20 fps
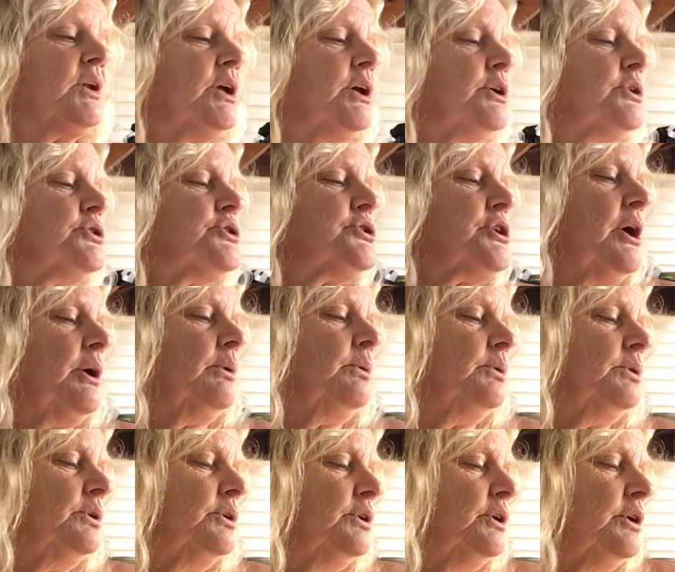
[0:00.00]
So
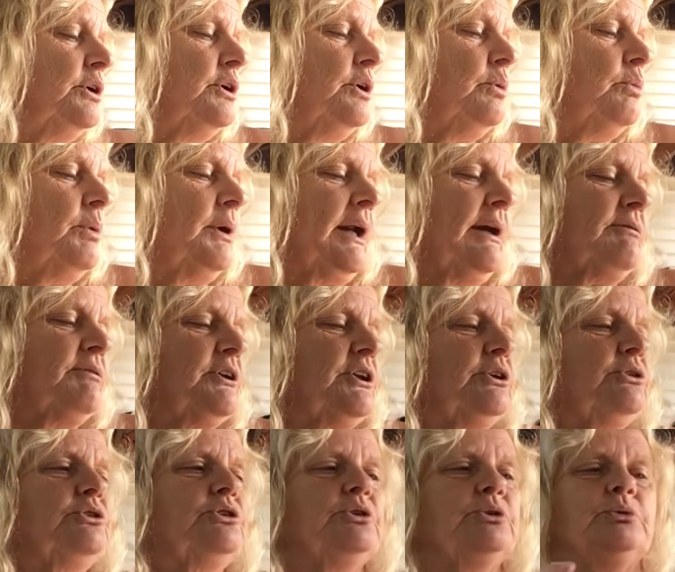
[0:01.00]
whatever you
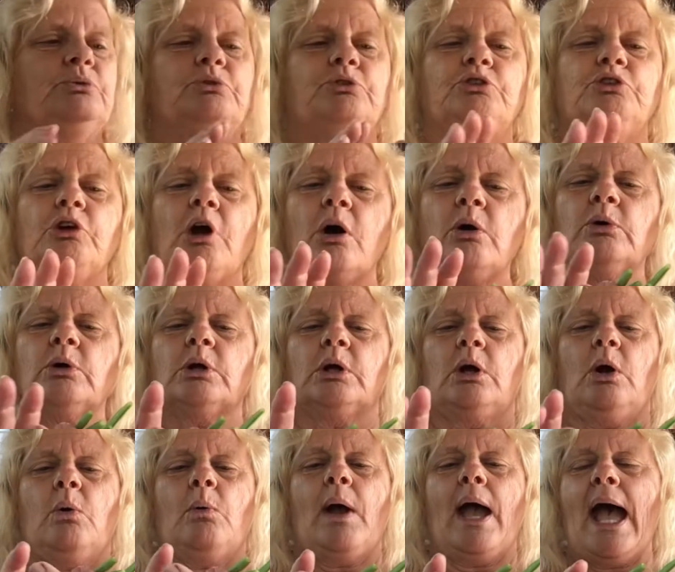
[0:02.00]
do, don't
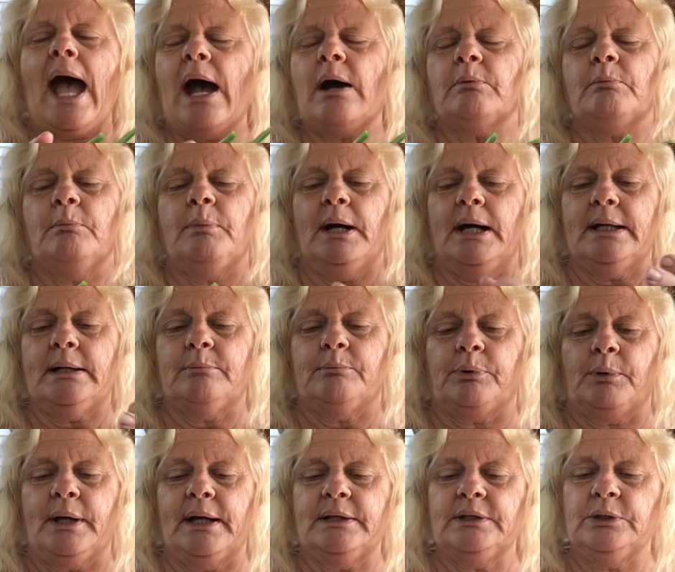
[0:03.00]
go out and buy a
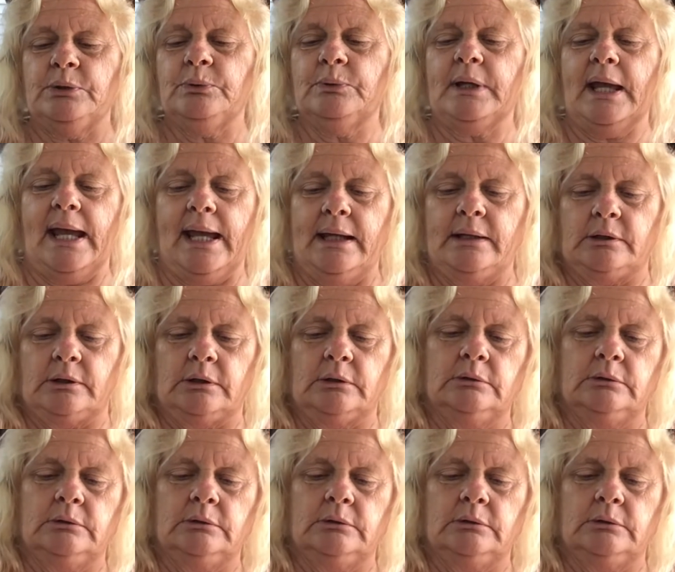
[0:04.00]
brand new canner.